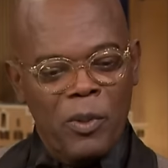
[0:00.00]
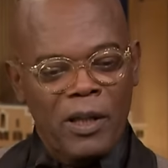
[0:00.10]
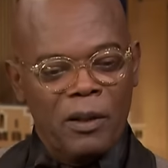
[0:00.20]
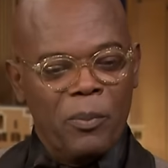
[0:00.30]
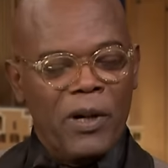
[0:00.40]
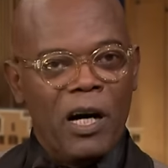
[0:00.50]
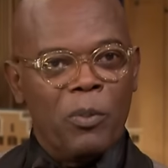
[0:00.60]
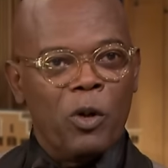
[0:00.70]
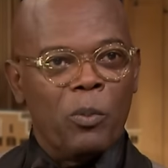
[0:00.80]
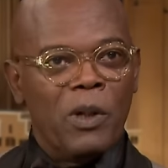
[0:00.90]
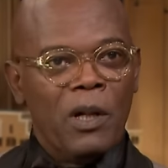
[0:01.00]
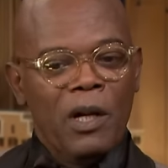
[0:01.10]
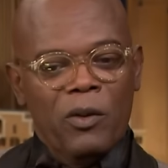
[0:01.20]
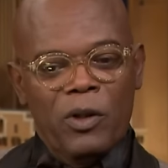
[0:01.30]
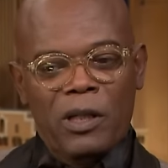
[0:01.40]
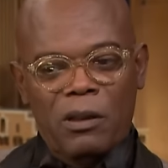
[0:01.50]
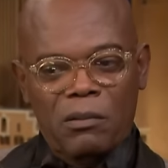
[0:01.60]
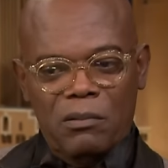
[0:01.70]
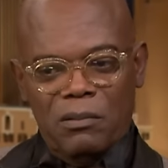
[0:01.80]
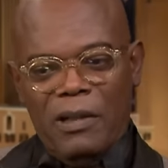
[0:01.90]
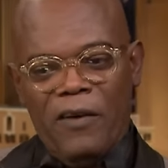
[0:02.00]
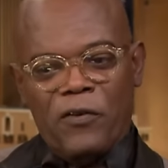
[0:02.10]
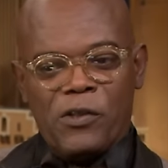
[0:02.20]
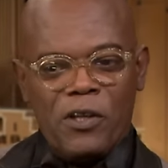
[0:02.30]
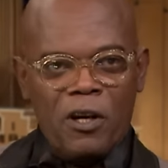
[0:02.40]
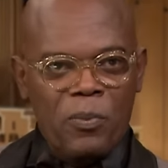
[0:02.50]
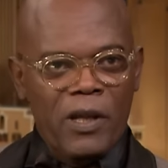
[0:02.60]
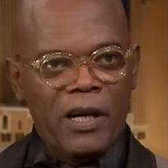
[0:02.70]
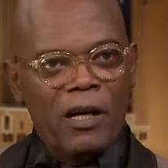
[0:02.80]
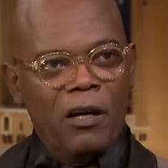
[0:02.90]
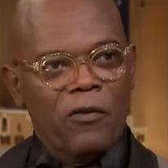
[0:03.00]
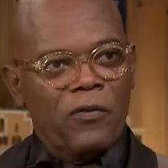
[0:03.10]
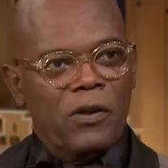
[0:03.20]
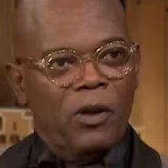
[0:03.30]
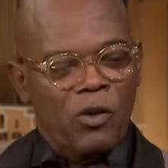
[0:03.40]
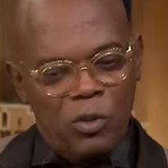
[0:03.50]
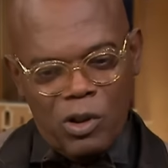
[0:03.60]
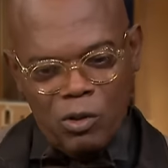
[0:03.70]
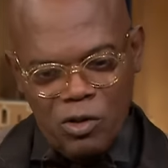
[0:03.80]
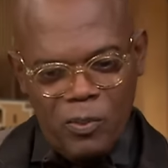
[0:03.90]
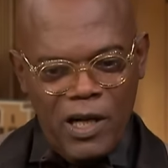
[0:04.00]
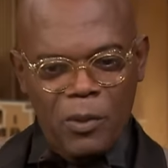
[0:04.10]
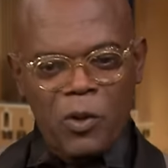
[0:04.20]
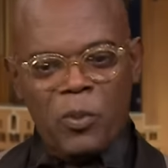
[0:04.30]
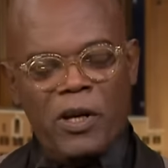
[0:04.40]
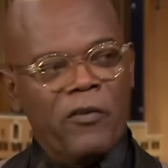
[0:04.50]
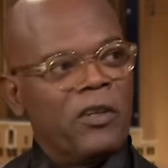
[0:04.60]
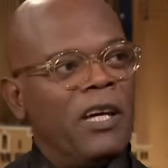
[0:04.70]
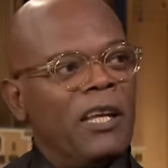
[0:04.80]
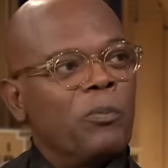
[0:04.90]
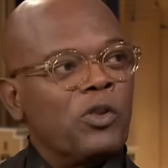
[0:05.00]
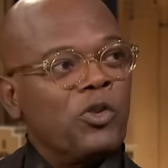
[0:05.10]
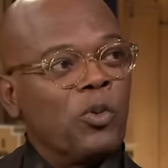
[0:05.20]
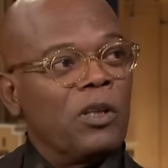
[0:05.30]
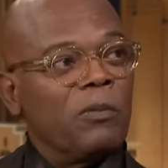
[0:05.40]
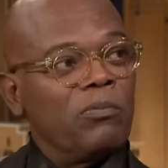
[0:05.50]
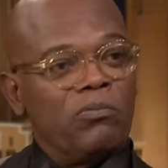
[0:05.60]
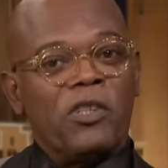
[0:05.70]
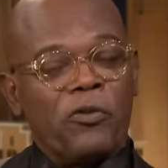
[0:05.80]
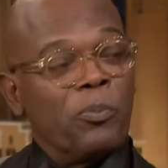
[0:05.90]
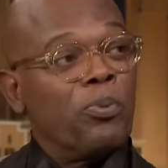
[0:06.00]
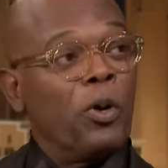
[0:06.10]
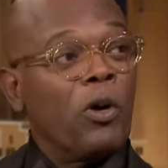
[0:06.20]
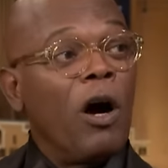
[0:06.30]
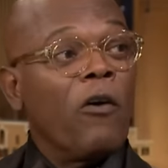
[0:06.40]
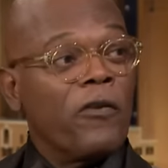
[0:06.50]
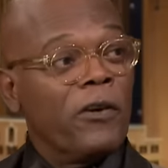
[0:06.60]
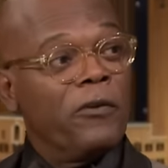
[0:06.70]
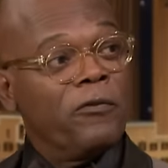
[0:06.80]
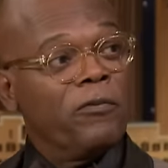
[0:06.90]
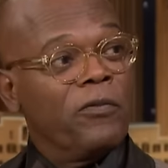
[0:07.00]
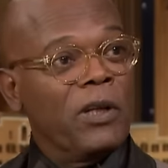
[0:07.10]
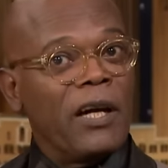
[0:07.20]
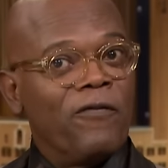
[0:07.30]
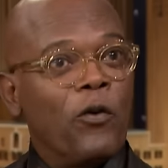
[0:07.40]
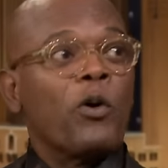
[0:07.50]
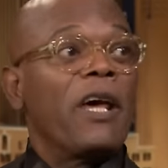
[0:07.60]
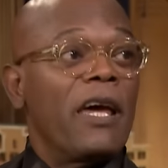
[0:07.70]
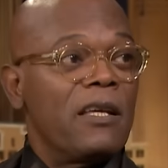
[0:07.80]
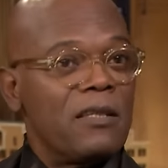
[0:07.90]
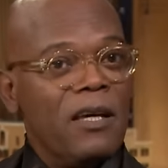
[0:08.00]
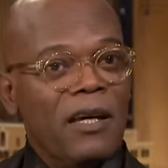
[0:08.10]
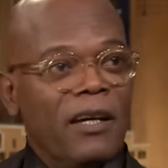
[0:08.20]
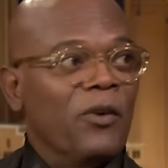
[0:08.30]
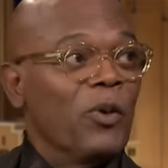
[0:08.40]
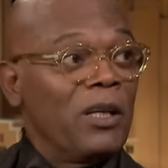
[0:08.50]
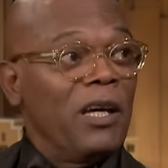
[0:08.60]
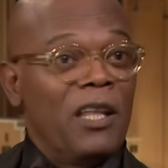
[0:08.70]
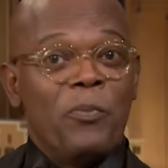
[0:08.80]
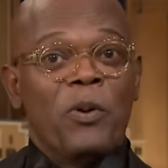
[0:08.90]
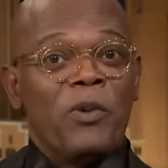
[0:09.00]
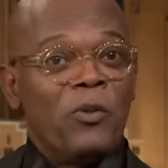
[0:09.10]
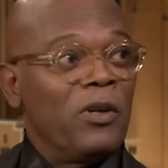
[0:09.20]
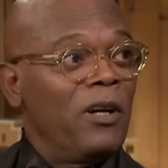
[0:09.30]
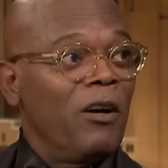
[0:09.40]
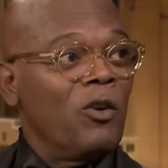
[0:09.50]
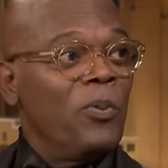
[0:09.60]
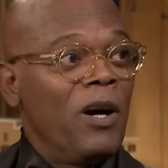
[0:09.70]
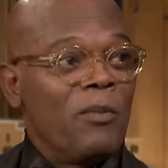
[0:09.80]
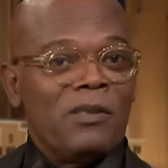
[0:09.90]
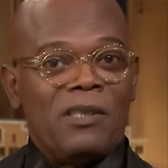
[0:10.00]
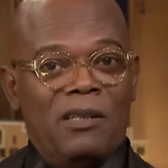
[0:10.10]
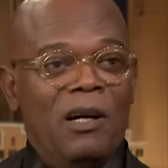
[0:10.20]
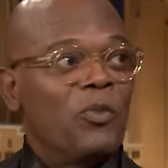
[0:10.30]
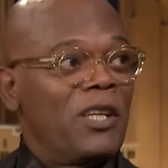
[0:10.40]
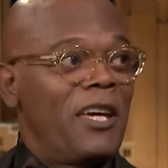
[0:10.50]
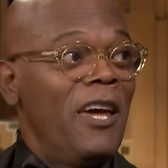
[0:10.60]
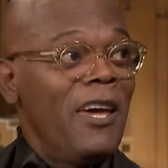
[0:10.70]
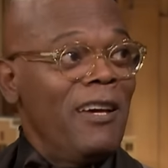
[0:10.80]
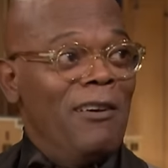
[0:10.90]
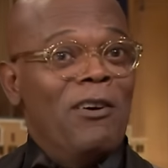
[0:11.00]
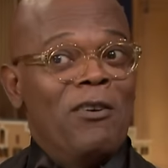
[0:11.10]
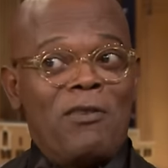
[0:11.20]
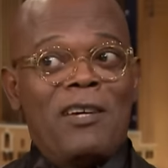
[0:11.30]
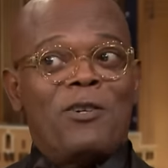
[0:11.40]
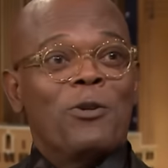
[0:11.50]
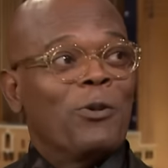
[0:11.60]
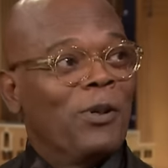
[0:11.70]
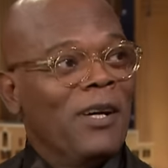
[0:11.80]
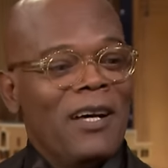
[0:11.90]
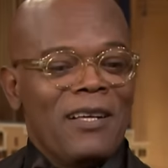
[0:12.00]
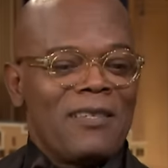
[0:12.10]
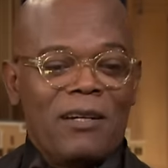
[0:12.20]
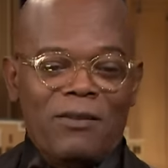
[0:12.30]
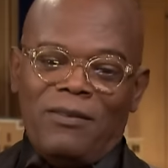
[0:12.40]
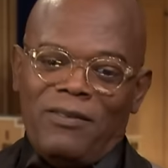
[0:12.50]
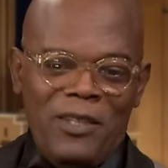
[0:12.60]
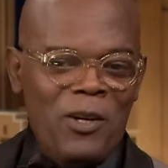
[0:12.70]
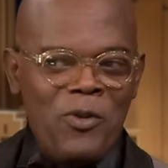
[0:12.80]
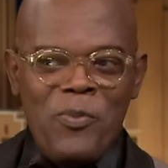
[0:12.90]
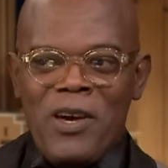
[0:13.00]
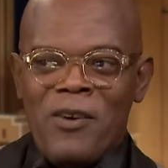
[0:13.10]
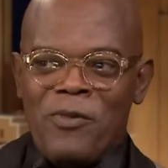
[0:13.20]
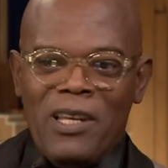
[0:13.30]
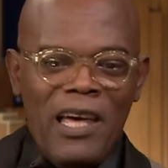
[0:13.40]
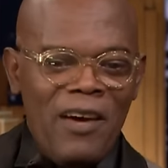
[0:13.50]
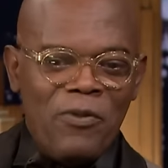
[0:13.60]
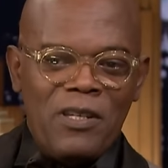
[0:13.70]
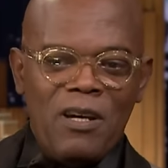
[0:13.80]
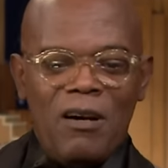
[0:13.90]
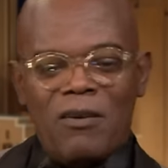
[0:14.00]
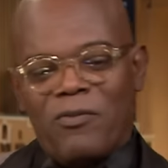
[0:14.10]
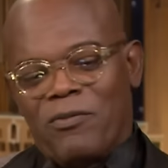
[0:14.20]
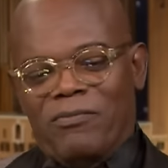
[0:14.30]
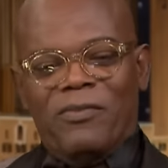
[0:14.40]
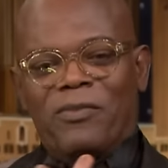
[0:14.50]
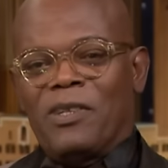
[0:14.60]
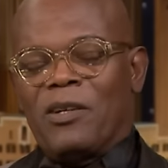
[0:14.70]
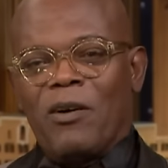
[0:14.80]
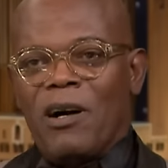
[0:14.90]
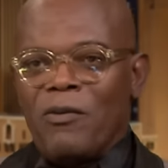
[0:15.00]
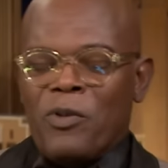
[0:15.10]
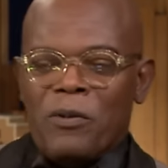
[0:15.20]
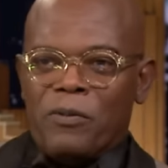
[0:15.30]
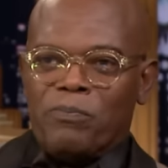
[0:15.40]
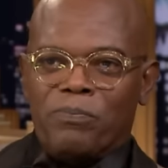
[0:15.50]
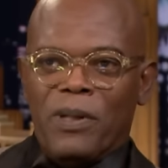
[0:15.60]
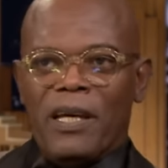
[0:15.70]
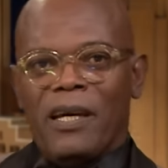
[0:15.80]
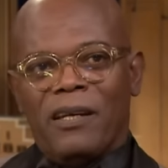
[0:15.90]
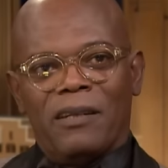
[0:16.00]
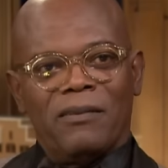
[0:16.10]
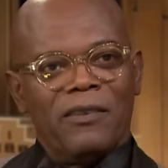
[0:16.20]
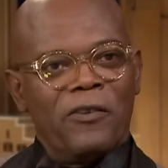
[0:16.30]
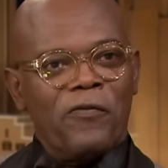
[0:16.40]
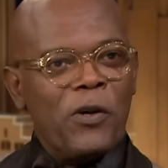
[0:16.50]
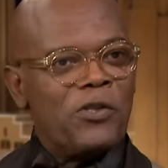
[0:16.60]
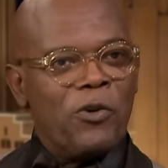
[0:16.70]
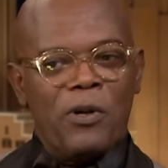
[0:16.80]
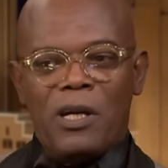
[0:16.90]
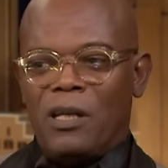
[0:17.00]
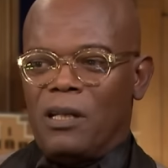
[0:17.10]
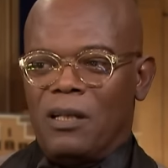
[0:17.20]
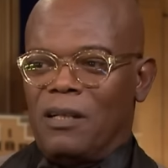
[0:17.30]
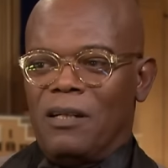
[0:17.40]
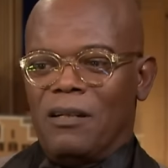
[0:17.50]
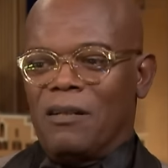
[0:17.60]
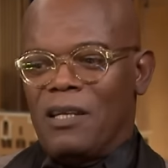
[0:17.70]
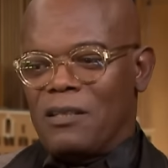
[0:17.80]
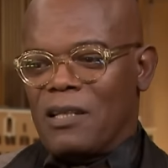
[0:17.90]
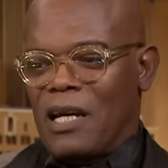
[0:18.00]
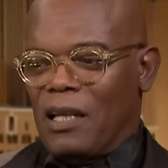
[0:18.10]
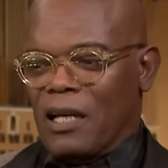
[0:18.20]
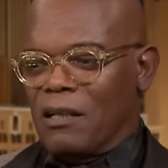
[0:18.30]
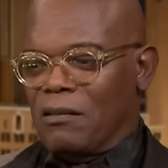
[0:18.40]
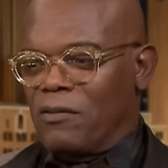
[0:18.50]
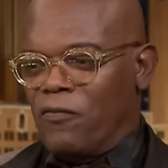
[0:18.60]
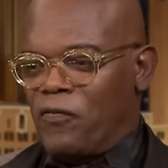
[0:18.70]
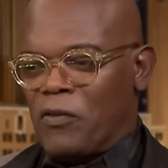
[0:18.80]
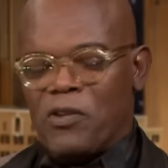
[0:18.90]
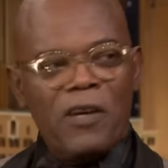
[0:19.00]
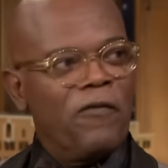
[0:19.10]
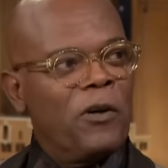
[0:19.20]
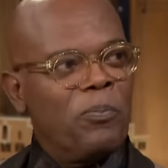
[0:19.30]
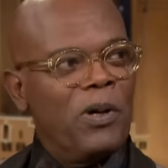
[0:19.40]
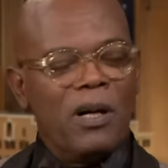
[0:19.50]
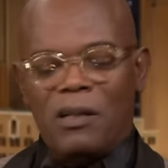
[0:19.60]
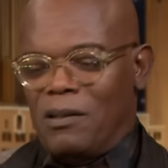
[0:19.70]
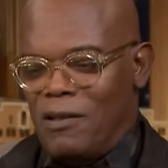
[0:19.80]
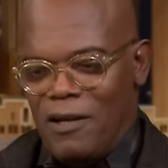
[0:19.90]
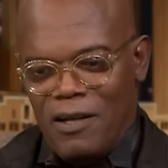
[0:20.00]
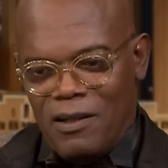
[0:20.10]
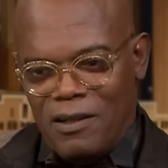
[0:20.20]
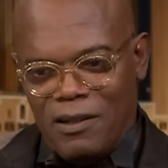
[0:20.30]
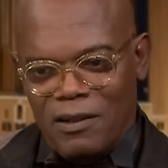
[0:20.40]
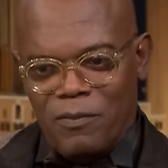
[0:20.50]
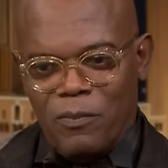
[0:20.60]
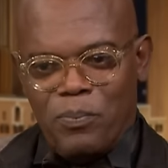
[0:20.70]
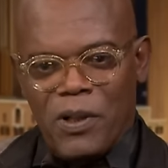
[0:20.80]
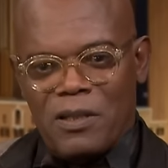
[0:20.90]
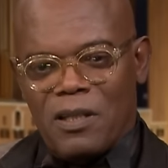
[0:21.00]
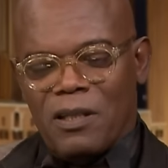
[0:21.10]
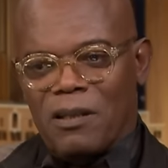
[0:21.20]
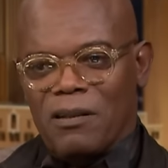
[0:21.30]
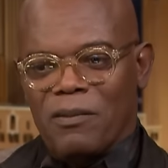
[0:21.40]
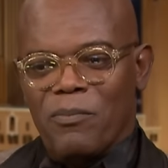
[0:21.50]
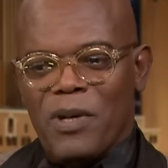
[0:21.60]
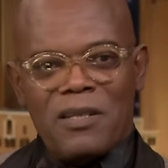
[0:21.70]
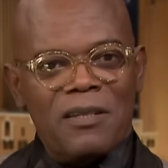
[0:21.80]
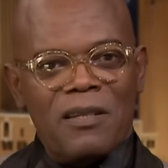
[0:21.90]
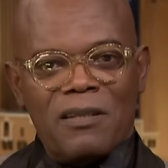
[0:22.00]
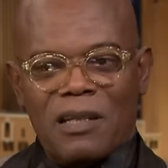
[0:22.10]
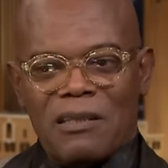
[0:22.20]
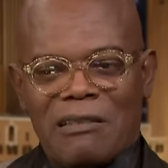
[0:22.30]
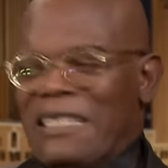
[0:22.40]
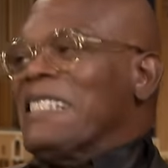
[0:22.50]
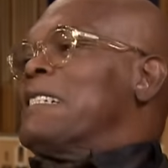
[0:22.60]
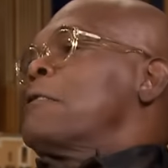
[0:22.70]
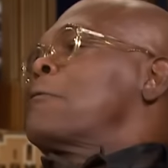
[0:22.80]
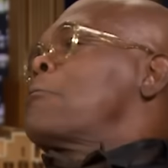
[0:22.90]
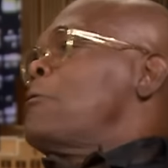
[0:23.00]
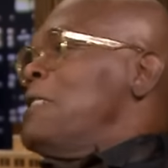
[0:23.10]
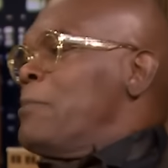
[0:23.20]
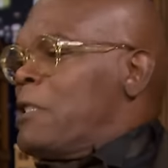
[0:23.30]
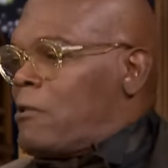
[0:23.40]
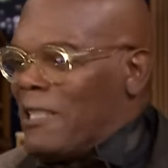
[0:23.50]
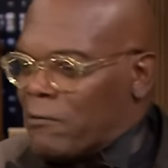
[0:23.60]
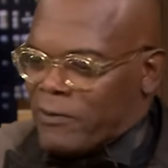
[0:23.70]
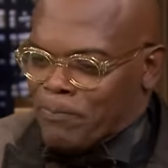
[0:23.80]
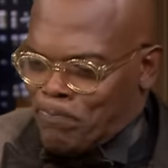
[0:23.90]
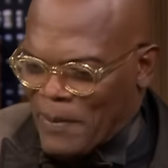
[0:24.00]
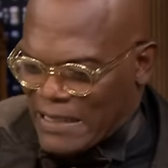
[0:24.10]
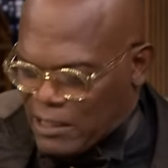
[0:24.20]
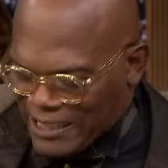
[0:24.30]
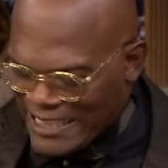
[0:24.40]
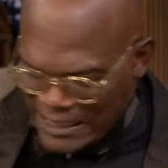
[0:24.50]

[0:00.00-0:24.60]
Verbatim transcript: him at the Bob Hope when I first started playing golf, you know, you would go to the Bob Hope, and every day they put you with a different pro golfer oh, yeah. for like four days. And one day they put me with Arnold Palmer. I said, I'm with the king? Okay, cool. So, you know, we met, we laughed, we talked, we go out, we were playing you know, first green. You know, he's got like a 15 foot putt, puts it, misses it, it's like, God, son of a bitch.